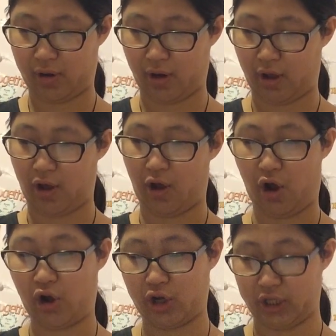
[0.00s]
the
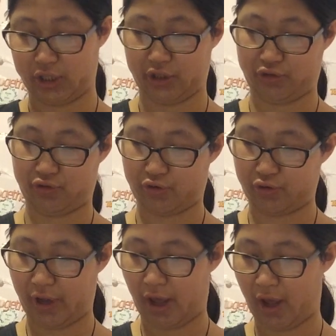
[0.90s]
August intro
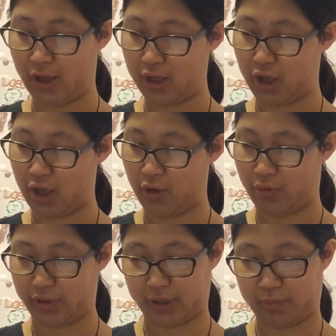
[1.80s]
yet. It
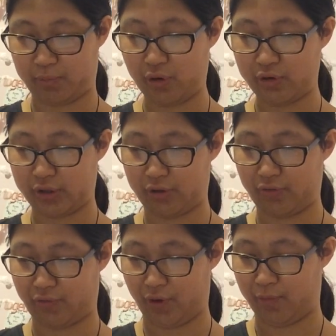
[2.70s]
was supposed to
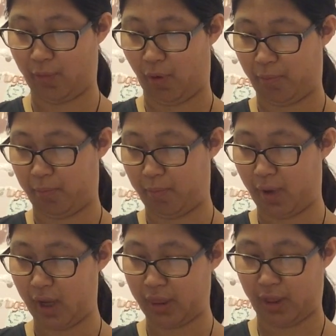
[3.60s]
film on
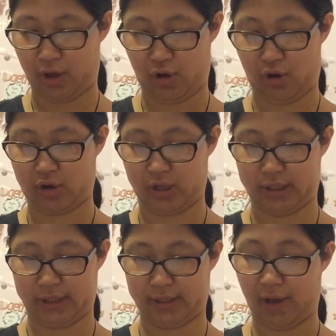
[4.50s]
Monday,
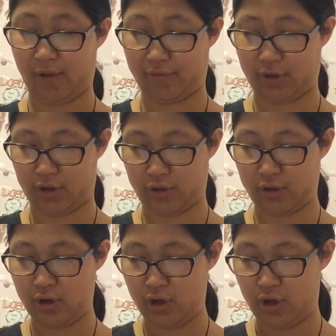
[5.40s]
August 7th.
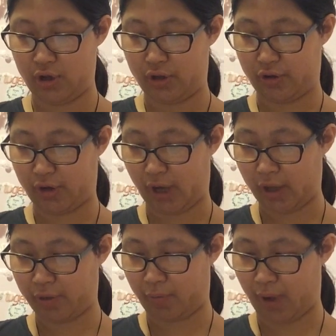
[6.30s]
You
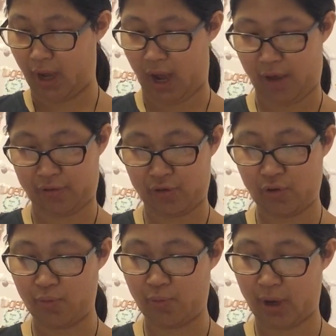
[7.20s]
guys will have
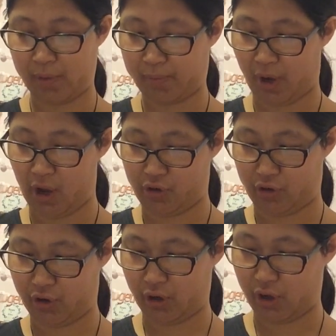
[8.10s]
to wait
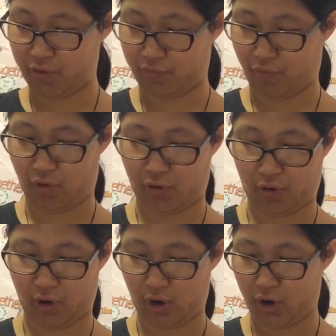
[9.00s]
patiently
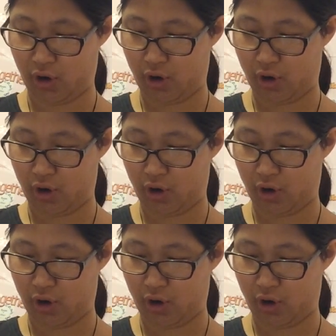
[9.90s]
for